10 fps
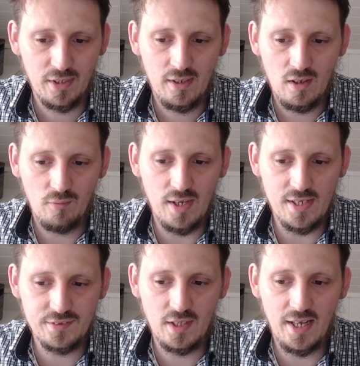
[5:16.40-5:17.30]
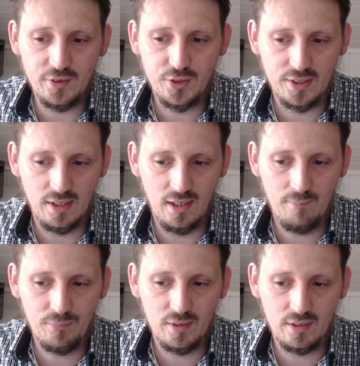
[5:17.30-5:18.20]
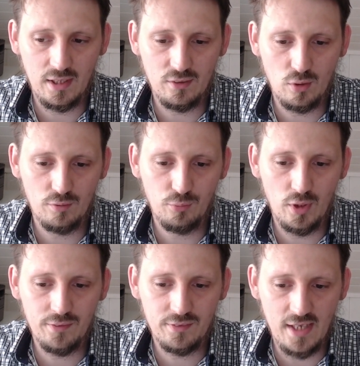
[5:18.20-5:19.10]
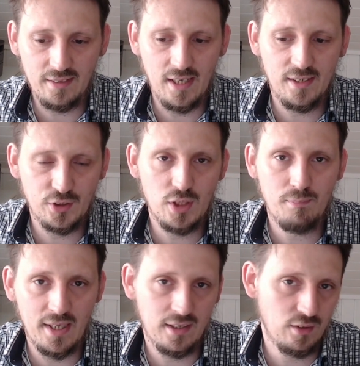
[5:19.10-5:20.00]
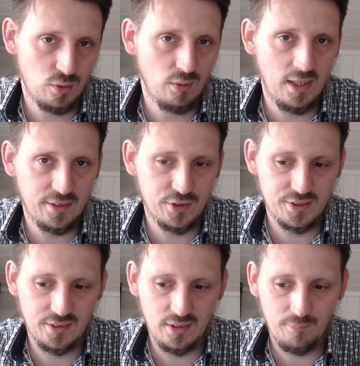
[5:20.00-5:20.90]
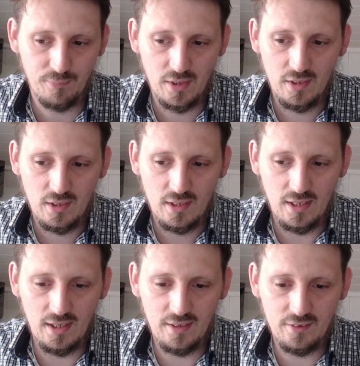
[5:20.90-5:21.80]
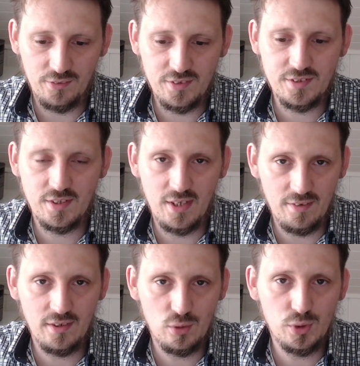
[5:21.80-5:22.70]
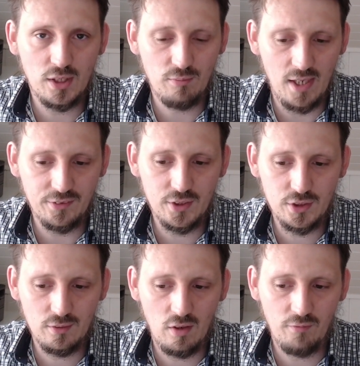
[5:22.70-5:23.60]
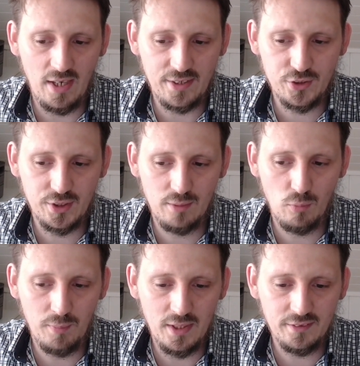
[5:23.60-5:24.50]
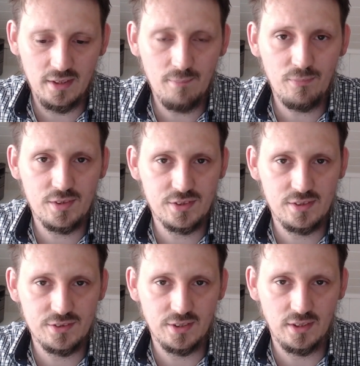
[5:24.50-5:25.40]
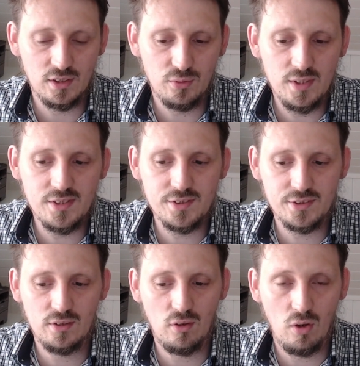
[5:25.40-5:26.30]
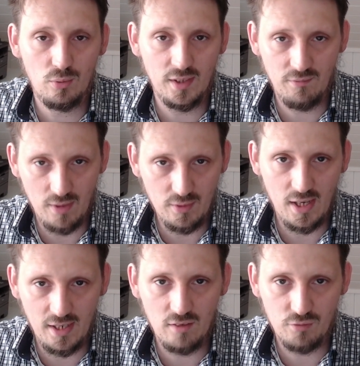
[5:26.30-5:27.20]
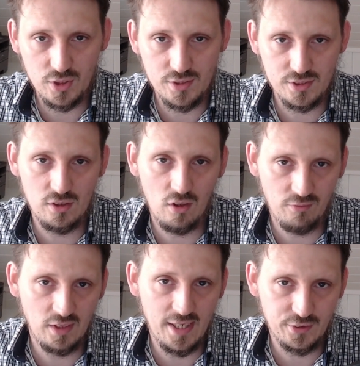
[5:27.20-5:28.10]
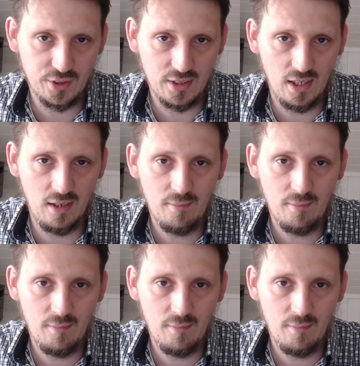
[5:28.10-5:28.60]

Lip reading: whereas an electric car can convert that energy back into electricity. And this is another huge advantage of electrical mobility, since it increases the already very high efficiency of an electric car